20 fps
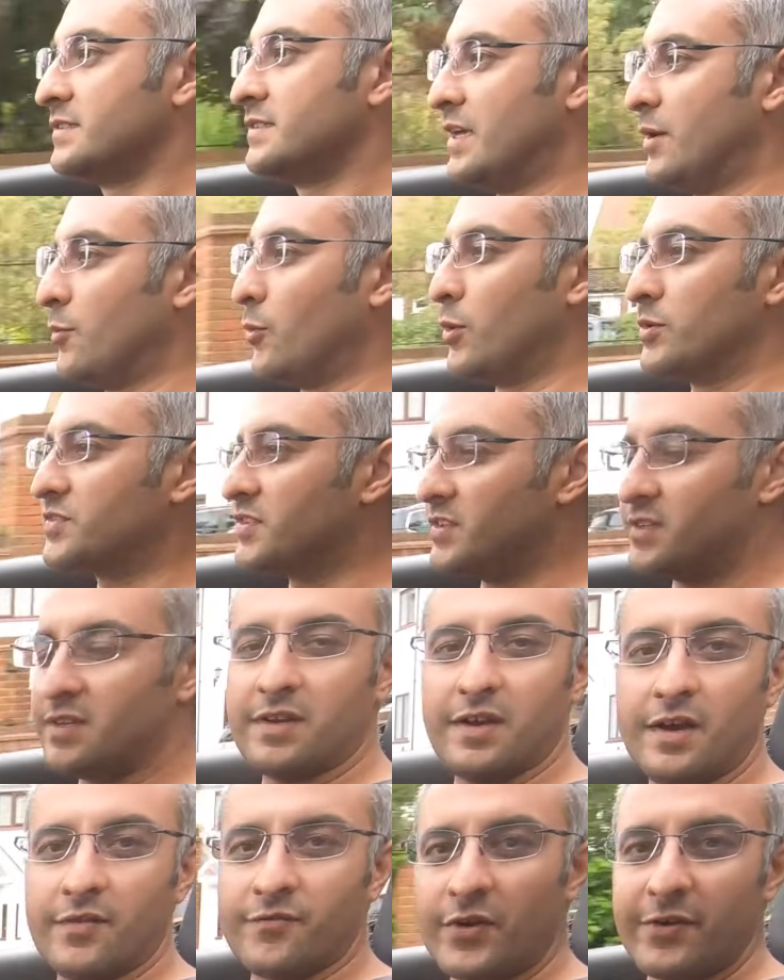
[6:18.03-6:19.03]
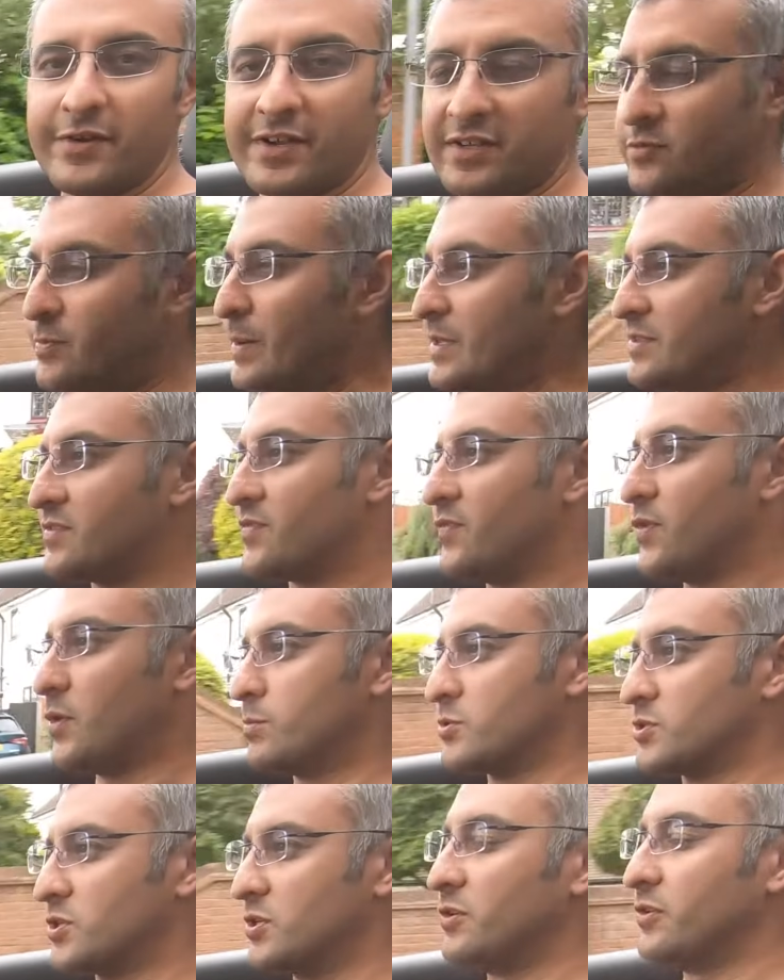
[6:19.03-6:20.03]
It wasn't a very expensive
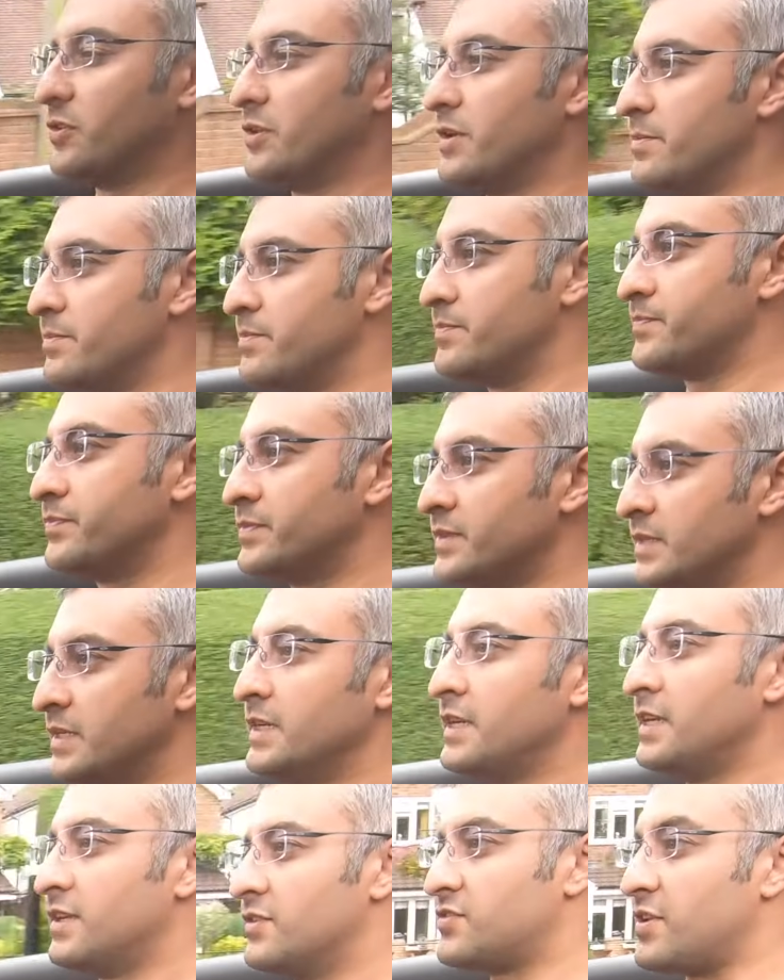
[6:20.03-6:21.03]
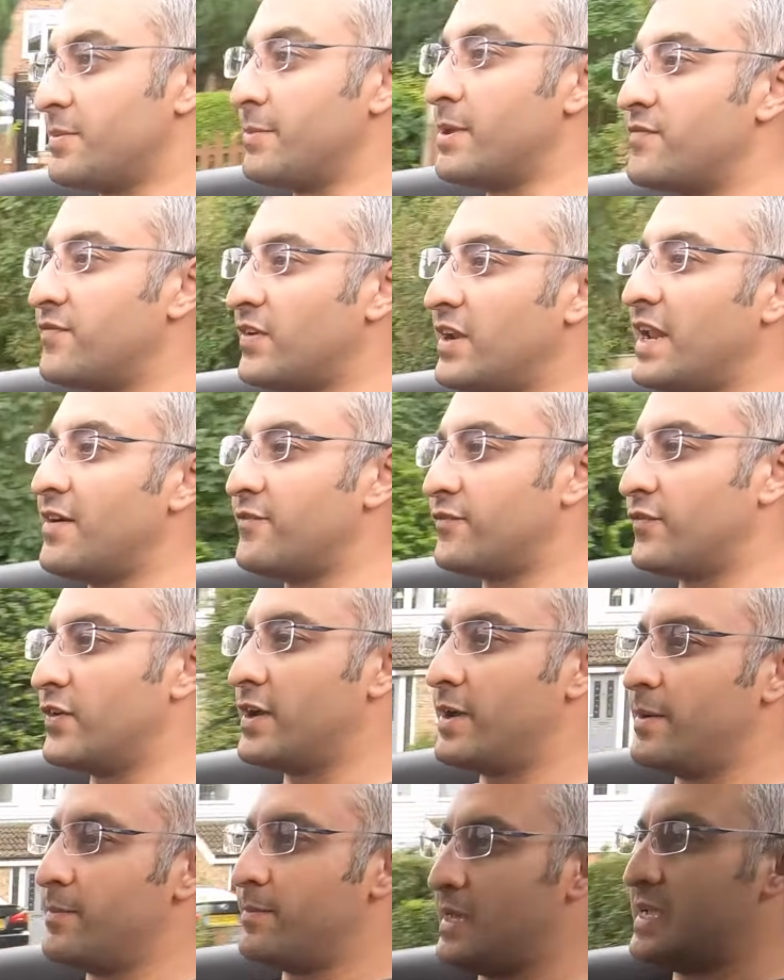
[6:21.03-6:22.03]
option on them. Some even have
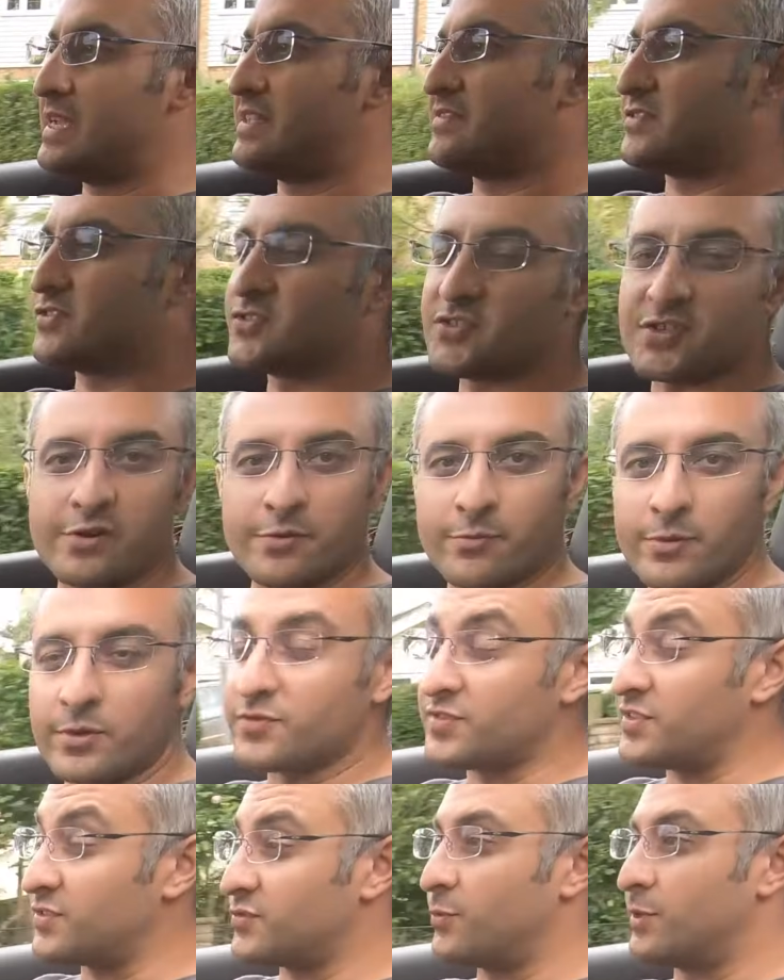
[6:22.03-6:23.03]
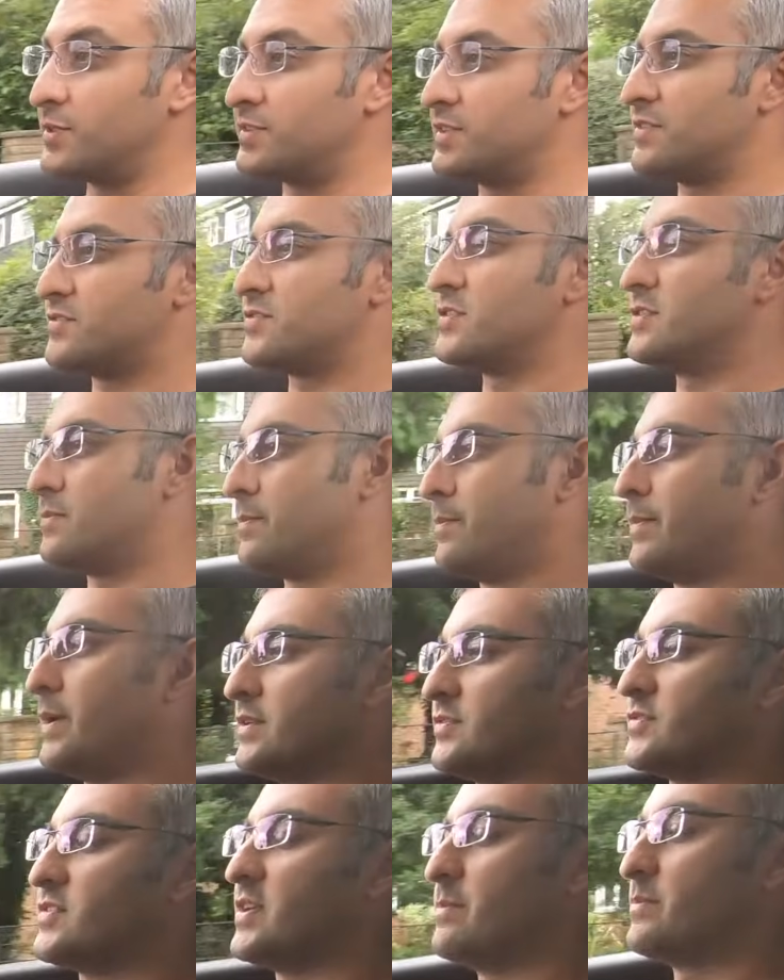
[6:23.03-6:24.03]
heated steering wheels. This one doesn't,
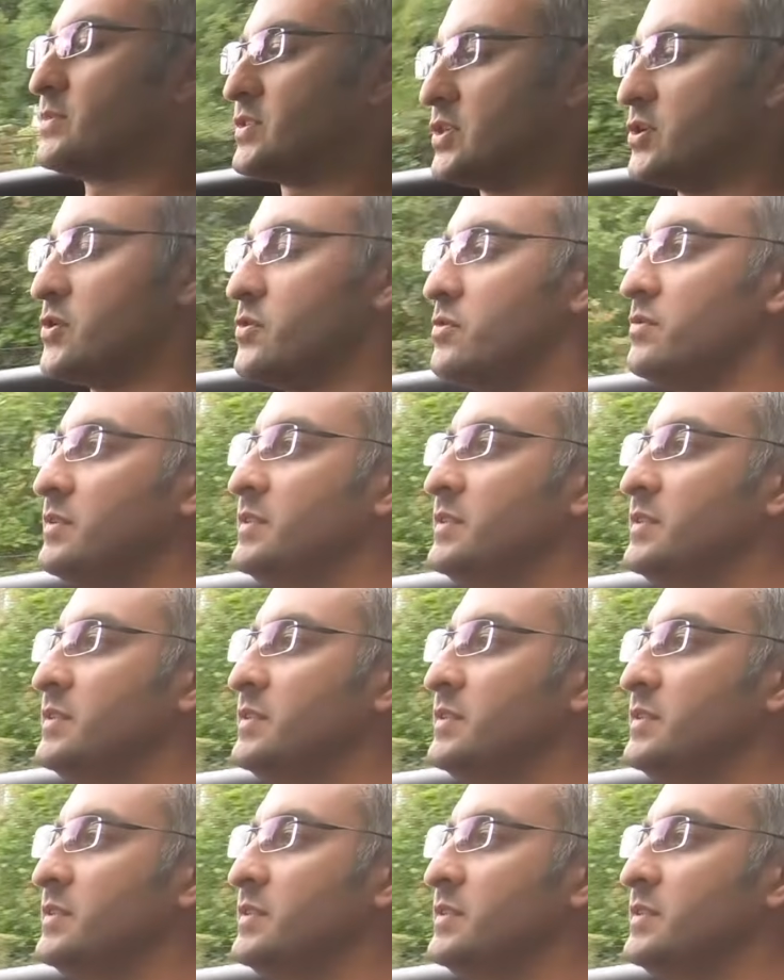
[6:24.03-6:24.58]
but some do.